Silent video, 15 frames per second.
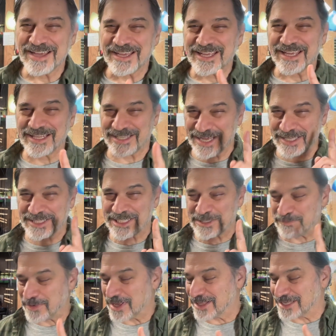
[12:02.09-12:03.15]
It's
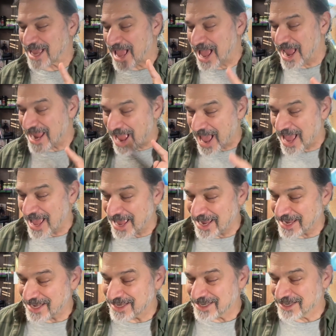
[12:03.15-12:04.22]
spelled
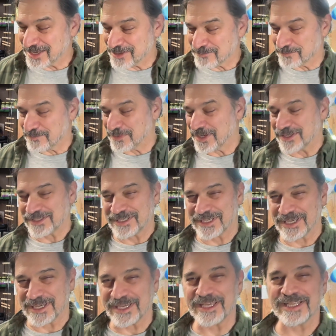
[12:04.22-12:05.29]
I, but
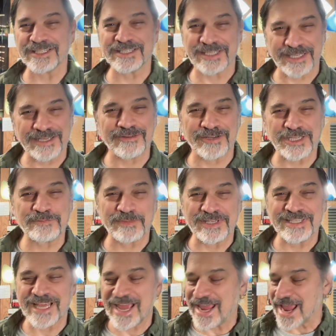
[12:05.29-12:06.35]
it's Christmas
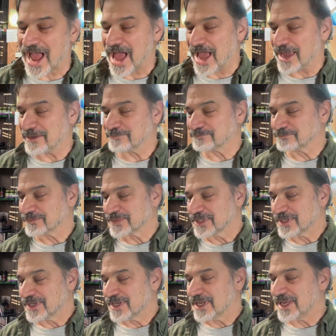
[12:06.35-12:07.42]
AI.
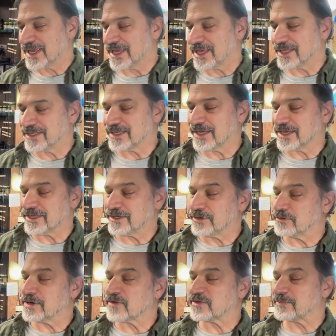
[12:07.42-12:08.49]
And You
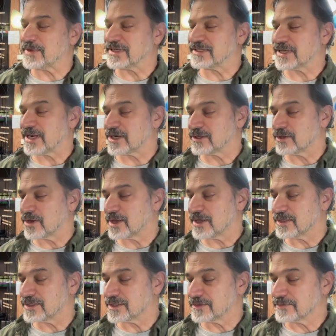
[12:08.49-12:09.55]
Don't Have to Be a Santa
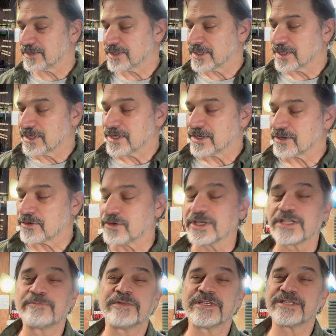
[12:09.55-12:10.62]
Claus.
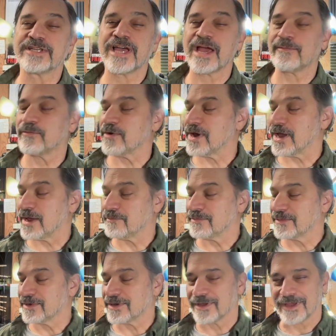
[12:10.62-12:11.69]
Christmas Time Rhyme.
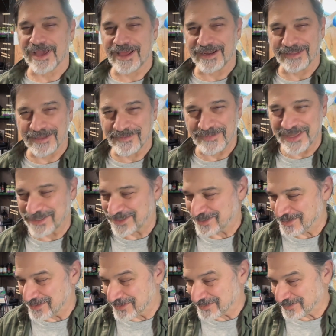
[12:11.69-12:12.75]
God, I love that
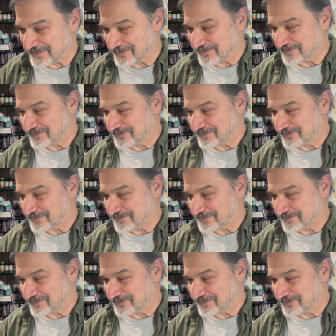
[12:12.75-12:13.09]
song.